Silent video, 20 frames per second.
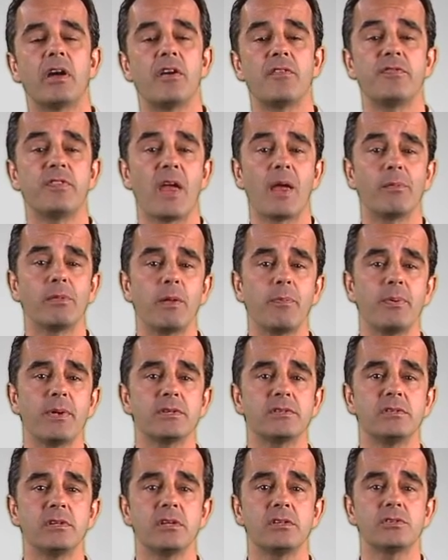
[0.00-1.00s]
a family
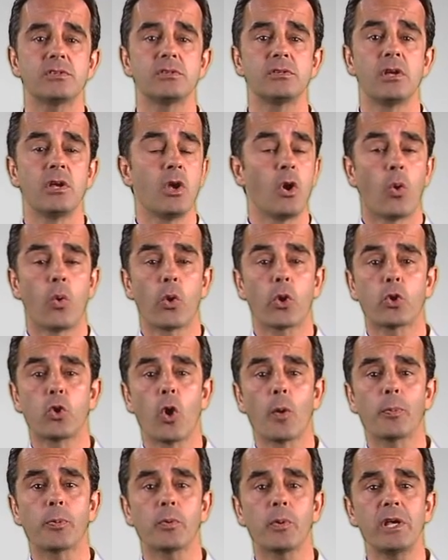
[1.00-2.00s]
business, or a
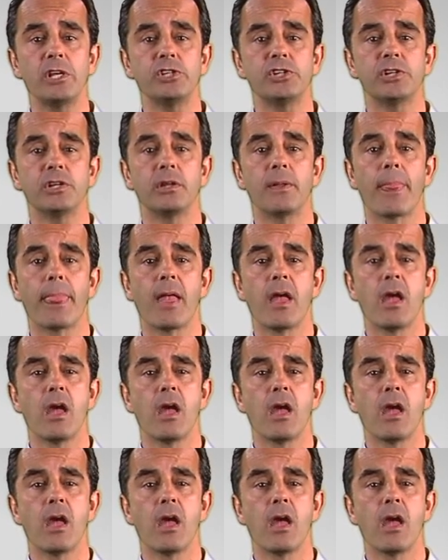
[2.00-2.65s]
corporation,